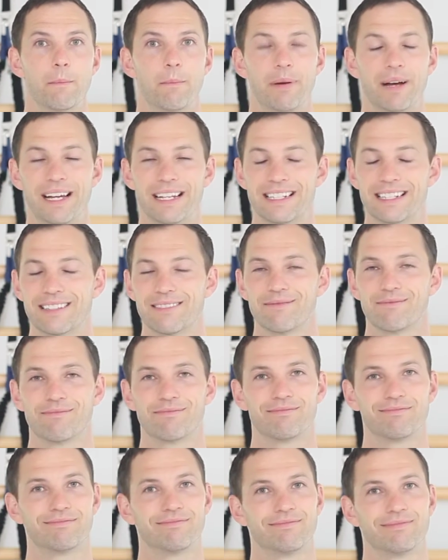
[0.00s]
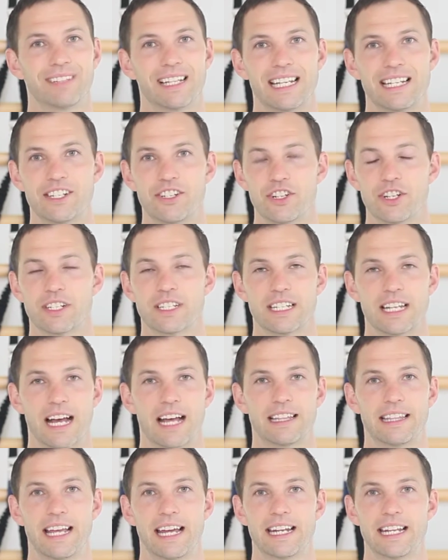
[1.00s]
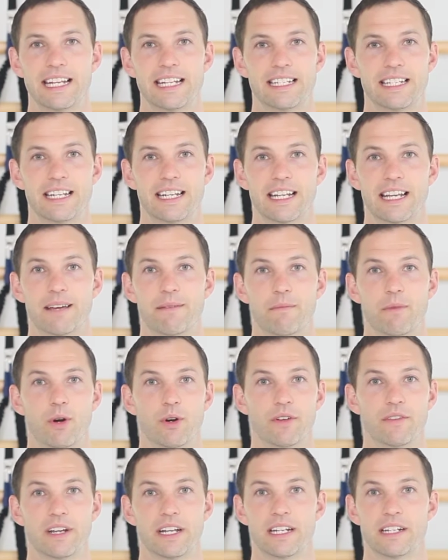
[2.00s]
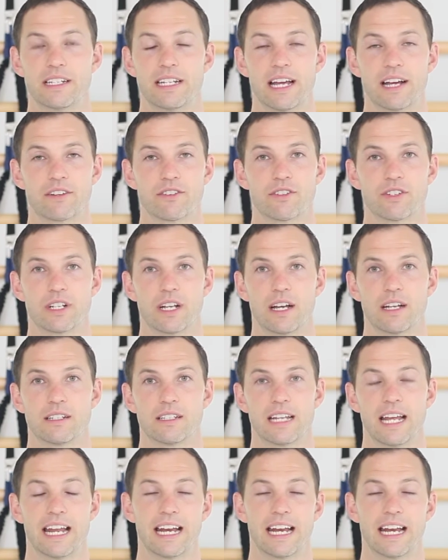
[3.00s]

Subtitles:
But it's just not that easy to get motivated to exercise.